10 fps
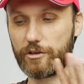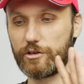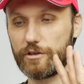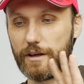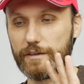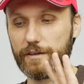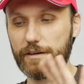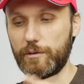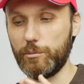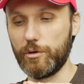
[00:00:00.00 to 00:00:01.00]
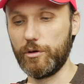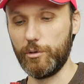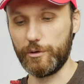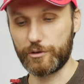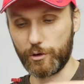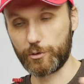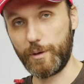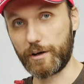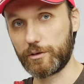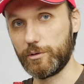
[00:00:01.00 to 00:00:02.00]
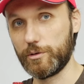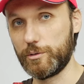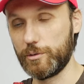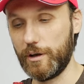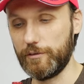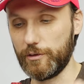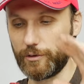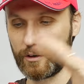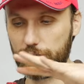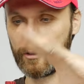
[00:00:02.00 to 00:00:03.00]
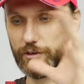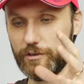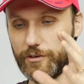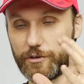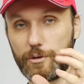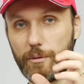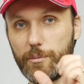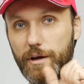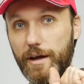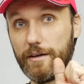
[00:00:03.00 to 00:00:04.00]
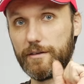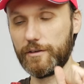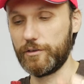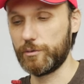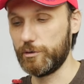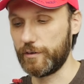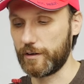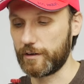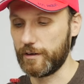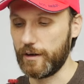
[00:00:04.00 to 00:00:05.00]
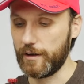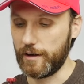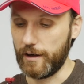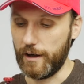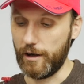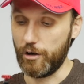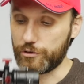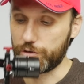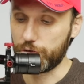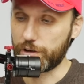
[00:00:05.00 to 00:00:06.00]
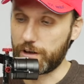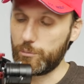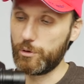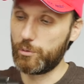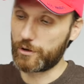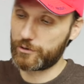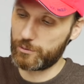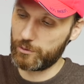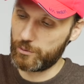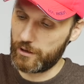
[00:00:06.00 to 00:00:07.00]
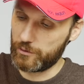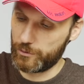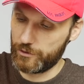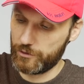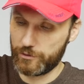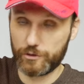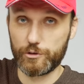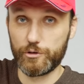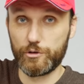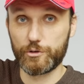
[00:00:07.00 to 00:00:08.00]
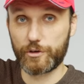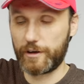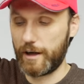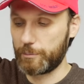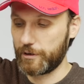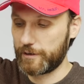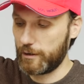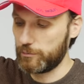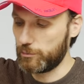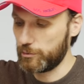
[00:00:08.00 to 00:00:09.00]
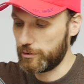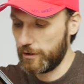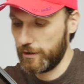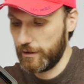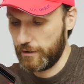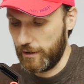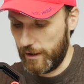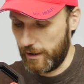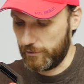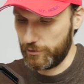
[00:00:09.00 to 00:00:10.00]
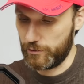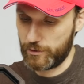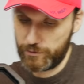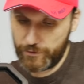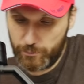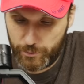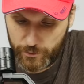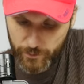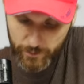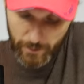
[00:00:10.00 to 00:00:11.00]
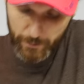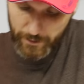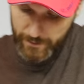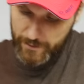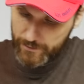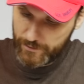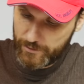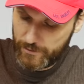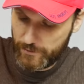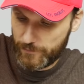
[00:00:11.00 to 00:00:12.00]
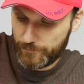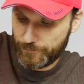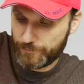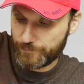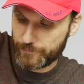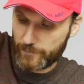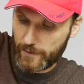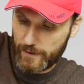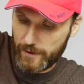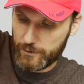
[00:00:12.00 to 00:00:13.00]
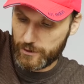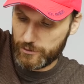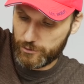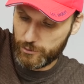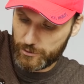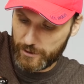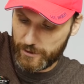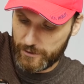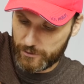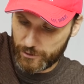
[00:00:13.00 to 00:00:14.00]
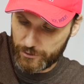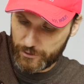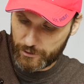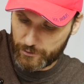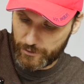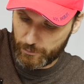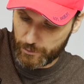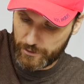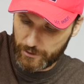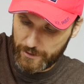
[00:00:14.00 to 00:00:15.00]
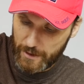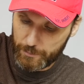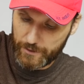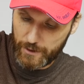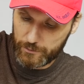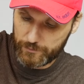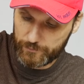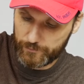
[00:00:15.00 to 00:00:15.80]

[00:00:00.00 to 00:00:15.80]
sure that the gimbal always goes back to level. You can just easily just grab it by hand and just move it there. Also, the gimbal works really well when you're using an upside down mode. You can, for example, grab it like this, and you can just use the joystick to, for example, tilt up and down.